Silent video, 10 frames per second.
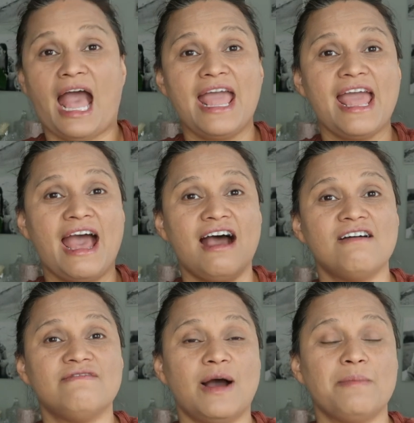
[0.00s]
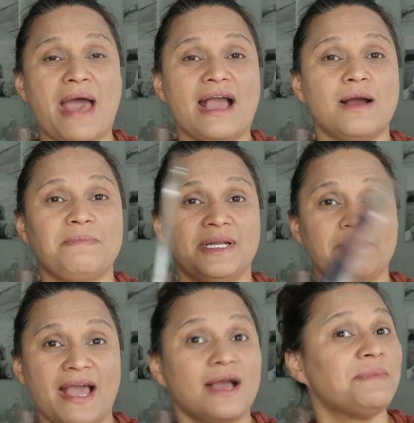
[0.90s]
I have a backup and a
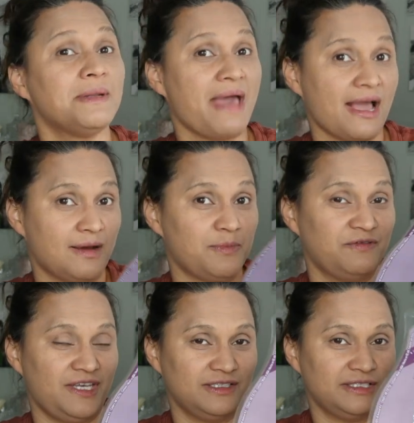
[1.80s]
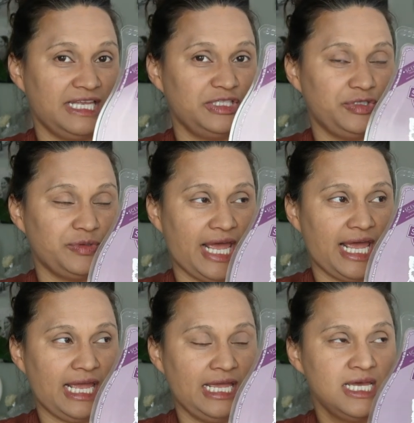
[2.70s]
backup and a backup of this into
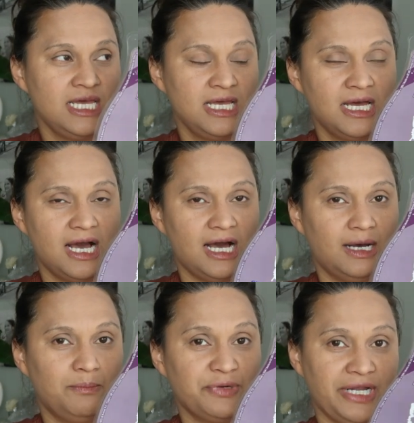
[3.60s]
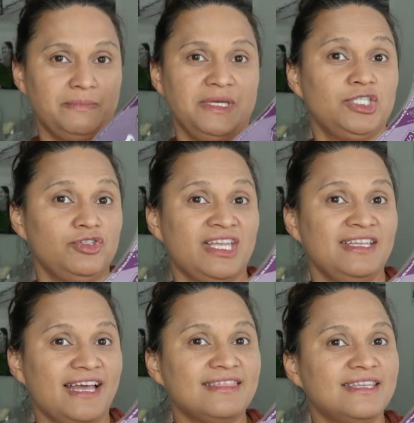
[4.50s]
a uh, brick, because you can
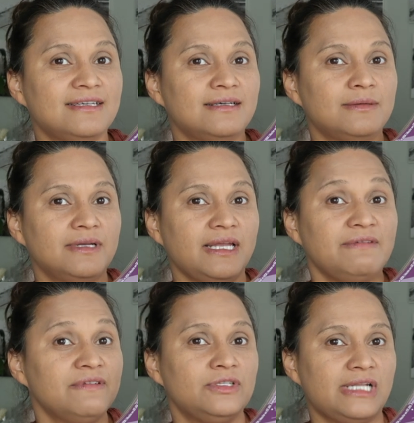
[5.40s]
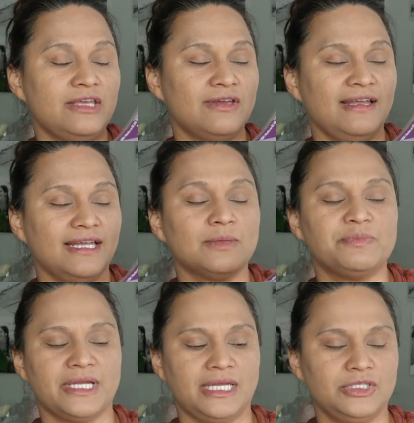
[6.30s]
get the, even today you can get the
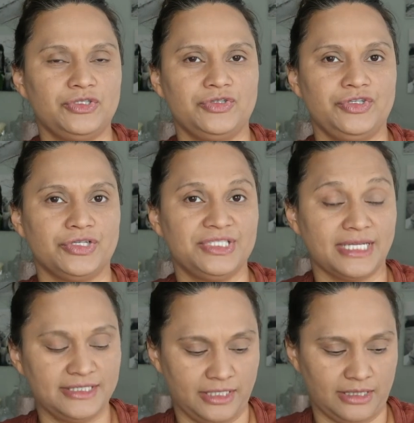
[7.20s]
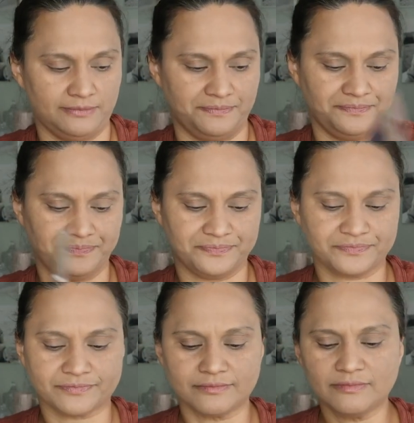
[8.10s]
brick into your Scentsy Club.
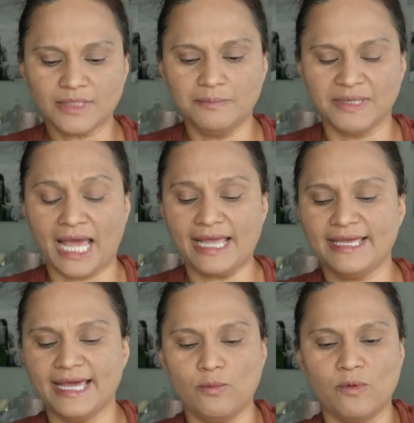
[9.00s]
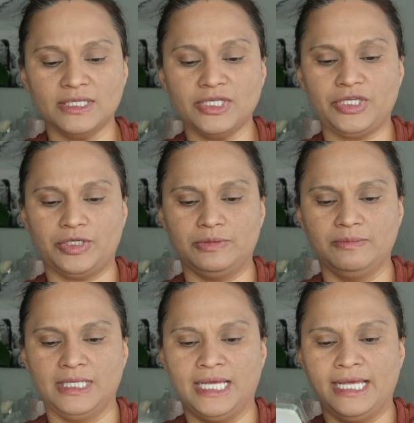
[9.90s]
But I get one
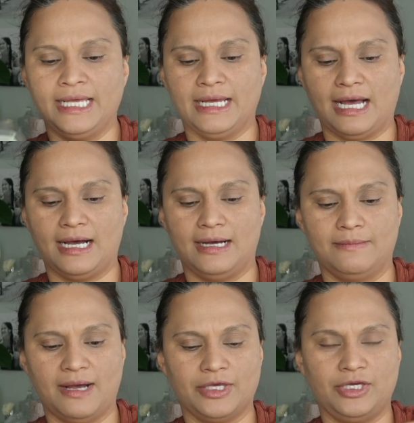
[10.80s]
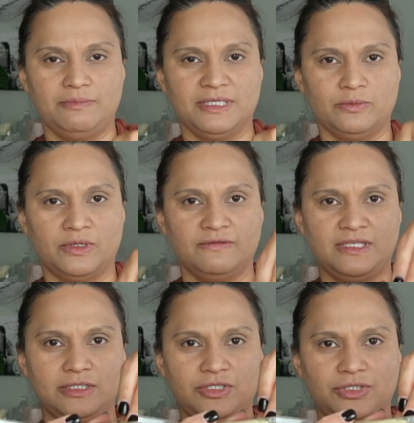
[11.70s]
cube. Um, a cube is one of
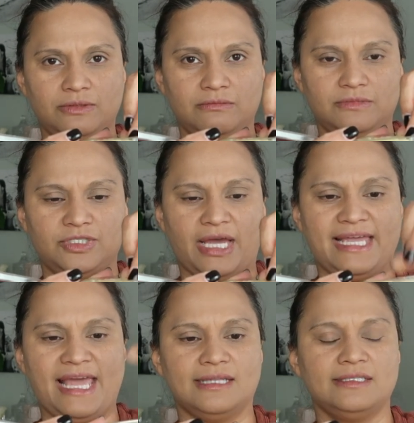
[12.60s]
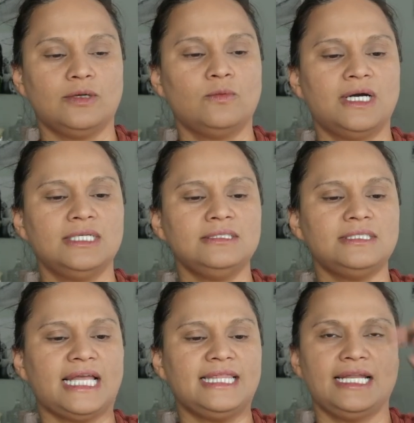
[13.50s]
these gigantic ones,
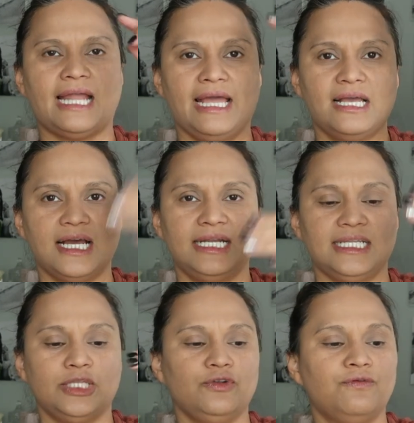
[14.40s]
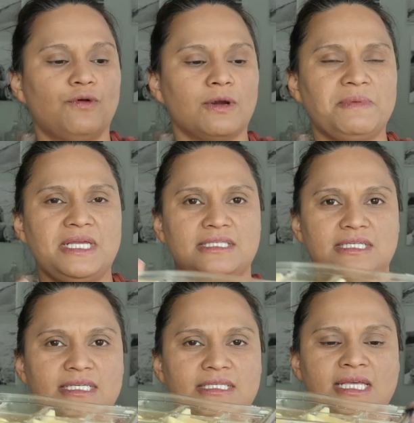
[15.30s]
and then I cut it into four
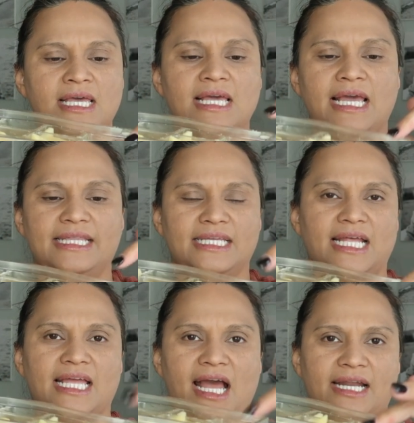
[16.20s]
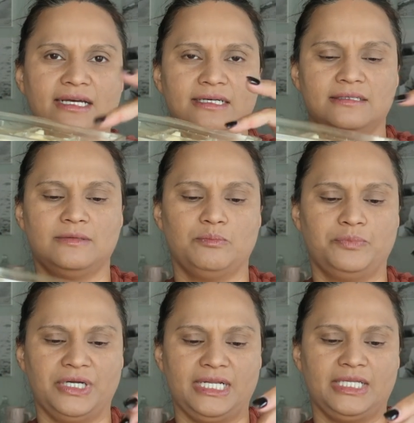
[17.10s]
pieces, and then I kind of
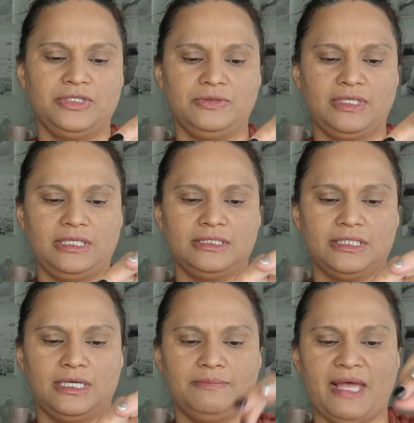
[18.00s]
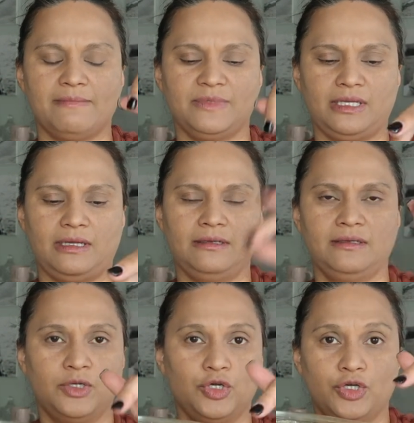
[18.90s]
put it into these um, empty
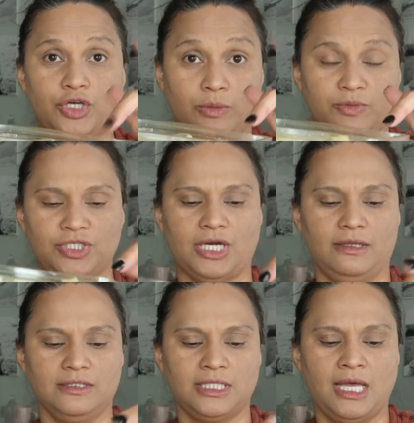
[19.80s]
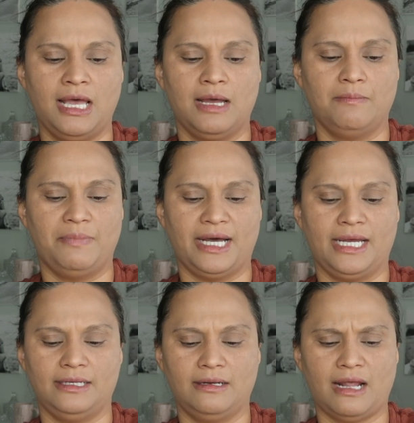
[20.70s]
cube shells.
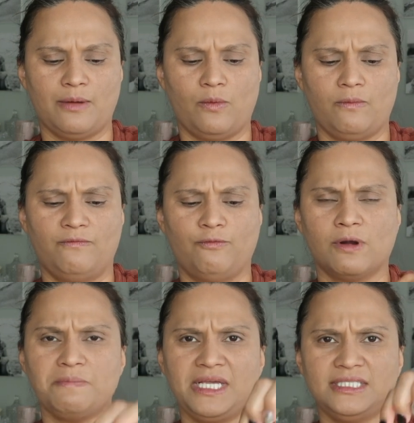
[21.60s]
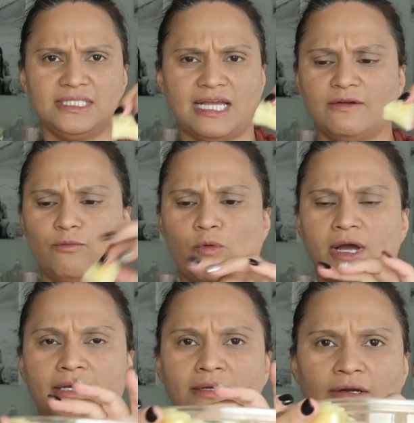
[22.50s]
But four pieces out of
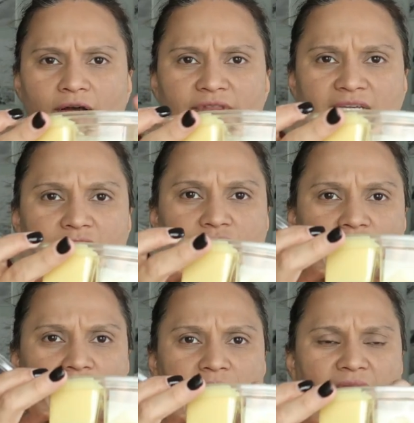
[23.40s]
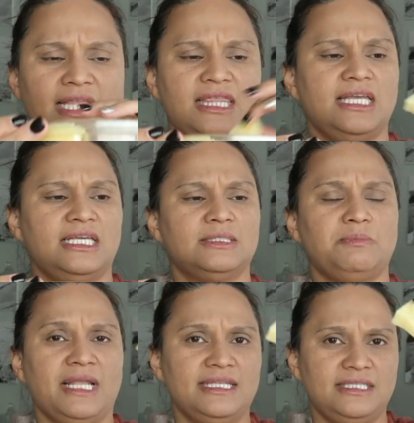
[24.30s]
one of these cubes, I think, is
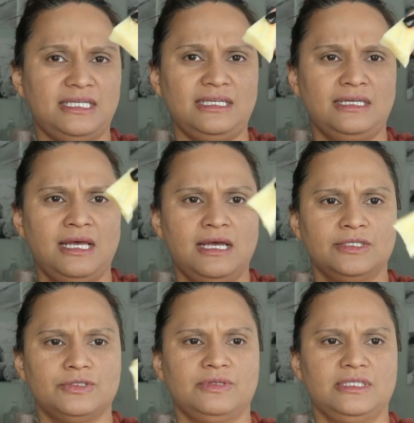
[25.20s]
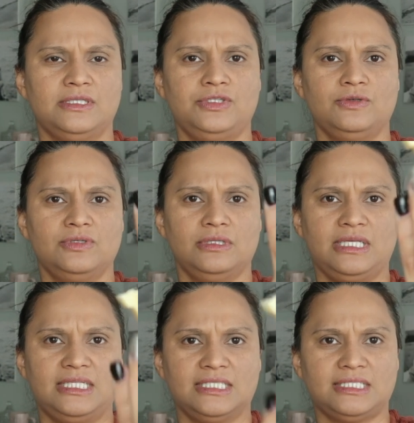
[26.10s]
plenty. So this is
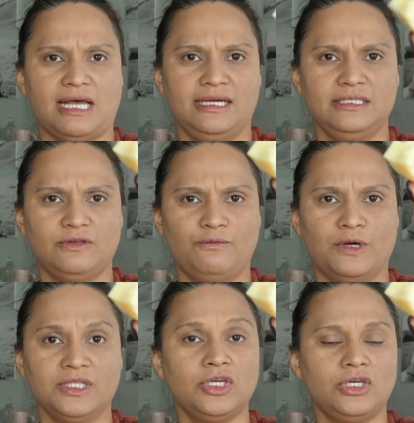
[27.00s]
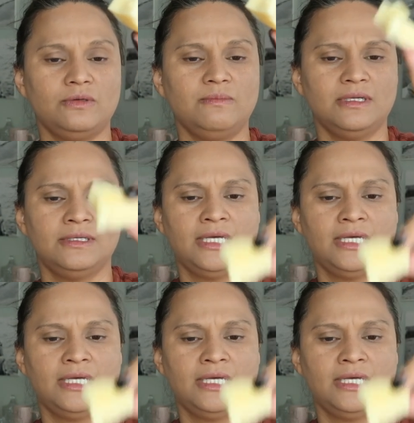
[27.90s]
usually the size of one cube.